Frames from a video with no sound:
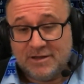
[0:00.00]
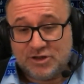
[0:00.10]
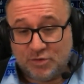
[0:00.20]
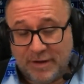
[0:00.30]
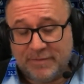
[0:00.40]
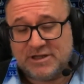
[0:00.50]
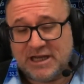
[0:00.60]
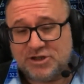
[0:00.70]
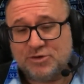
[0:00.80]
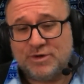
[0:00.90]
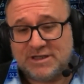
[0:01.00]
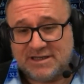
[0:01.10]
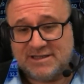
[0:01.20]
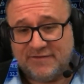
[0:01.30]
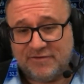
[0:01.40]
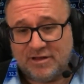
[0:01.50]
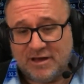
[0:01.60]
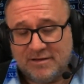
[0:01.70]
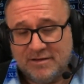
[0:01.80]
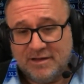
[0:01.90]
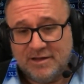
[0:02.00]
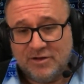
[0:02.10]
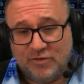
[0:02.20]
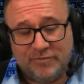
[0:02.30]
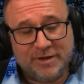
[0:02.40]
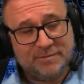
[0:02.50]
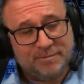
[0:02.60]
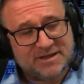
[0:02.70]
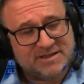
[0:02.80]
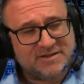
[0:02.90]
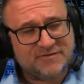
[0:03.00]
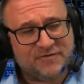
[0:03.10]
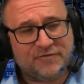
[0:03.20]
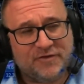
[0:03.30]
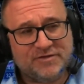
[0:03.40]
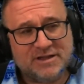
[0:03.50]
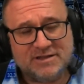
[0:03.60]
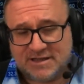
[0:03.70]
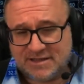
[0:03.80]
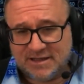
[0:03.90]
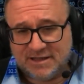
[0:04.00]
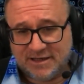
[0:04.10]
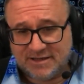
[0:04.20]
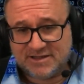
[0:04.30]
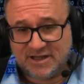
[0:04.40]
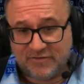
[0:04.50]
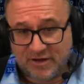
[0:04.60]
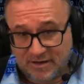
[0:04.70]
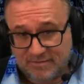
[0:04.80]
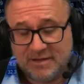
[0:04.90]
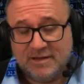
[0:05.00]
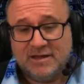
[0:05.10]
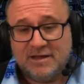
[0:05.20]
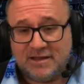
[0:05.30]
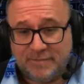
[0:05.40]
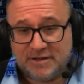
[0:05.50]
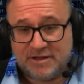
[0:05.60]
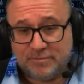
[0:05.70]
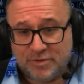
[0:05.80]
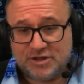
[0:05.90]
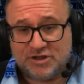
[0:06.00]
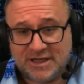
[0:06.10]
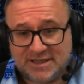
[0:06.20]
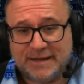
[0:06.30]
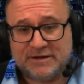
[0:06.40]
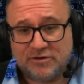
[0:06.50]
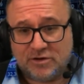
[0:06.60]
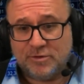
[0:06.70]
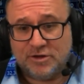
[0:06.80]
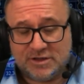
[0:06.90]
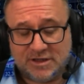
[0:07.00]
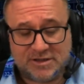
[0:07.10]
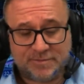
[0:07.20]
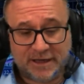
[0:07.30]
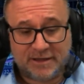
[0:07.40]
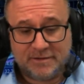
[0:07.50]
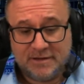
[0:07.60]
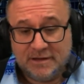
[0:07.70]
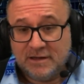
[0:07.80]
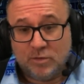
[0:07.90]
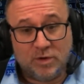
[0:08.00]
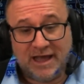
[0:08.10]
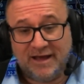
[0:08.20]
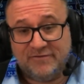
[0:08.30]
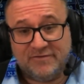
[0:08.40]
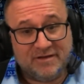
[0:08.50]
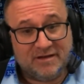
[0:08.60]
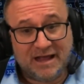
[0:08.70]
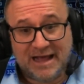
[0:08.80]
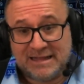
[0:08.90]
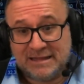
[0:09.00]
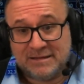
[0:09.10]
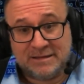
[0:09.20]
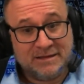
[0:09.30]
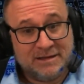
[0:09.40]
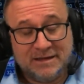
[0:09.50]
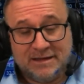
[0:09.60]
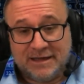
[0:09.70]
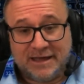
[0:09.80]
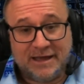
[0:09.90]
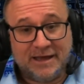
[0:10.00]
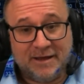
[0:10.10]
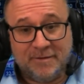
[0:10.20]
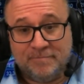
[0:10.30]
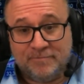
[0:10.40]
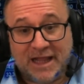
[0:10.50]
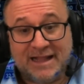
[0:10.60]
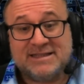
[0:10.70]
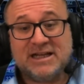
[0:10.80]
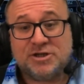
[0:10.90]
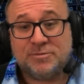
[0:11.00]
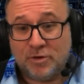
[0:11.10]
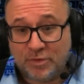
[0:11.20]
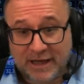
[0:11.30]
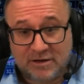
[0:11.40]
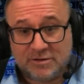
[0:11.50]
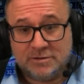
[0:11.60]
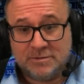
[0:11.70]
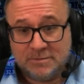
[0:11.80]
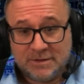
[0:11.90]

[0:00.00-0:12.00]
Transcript: So reputational risk is everything. We've been in business for 15, 16 years, serving the British expatriate community in Spain. We have an untouchable record